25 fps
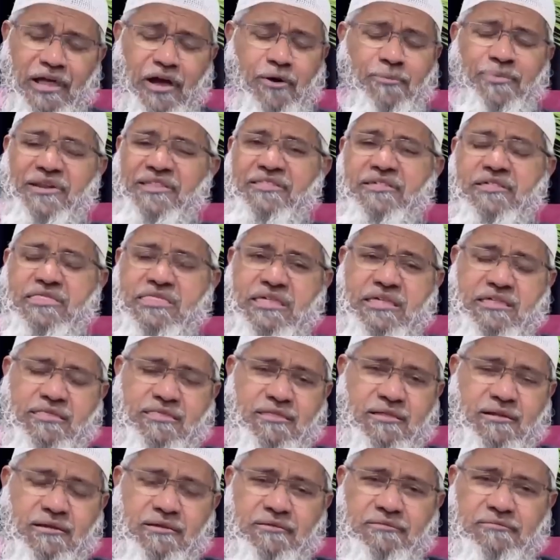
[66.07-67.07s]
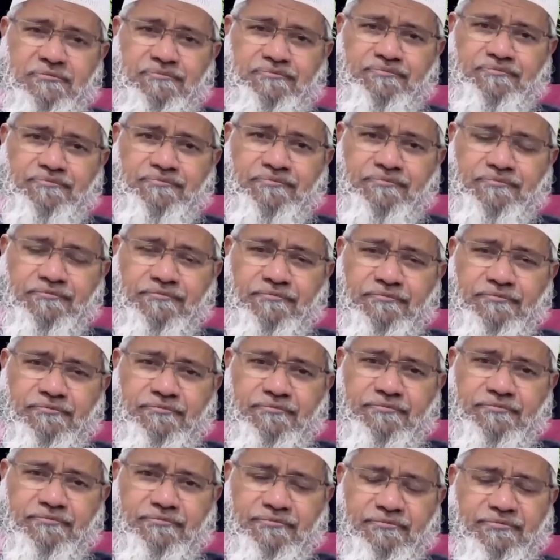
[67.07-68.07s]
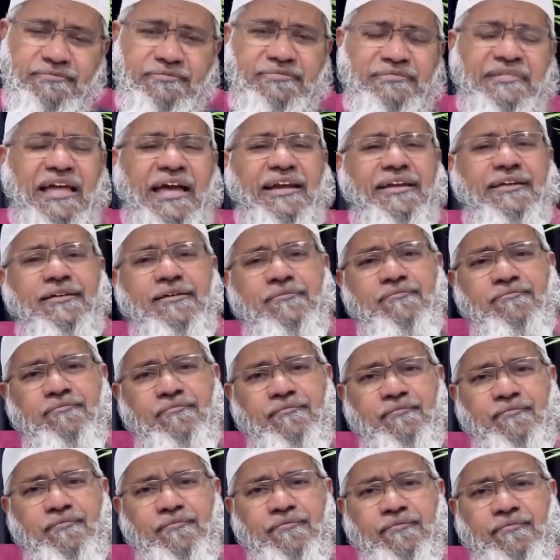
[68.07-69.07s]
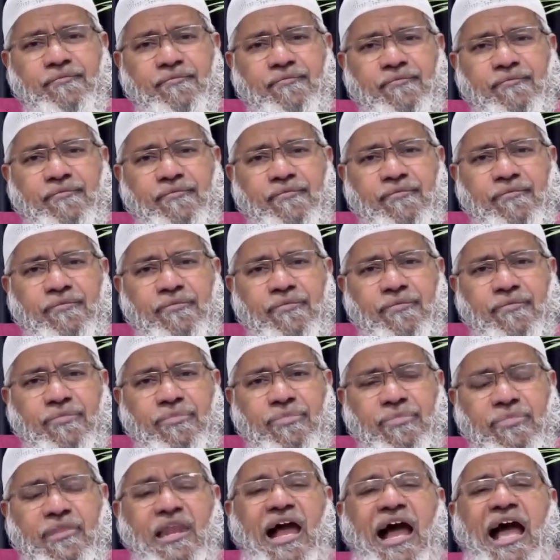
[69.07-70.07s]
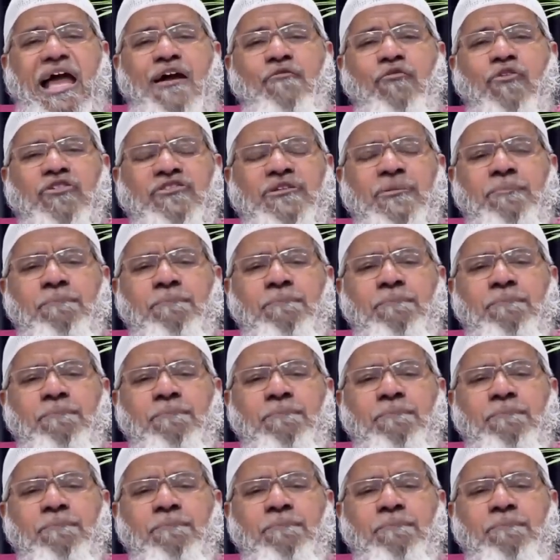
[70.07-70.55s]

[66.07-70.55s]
our brother says that I was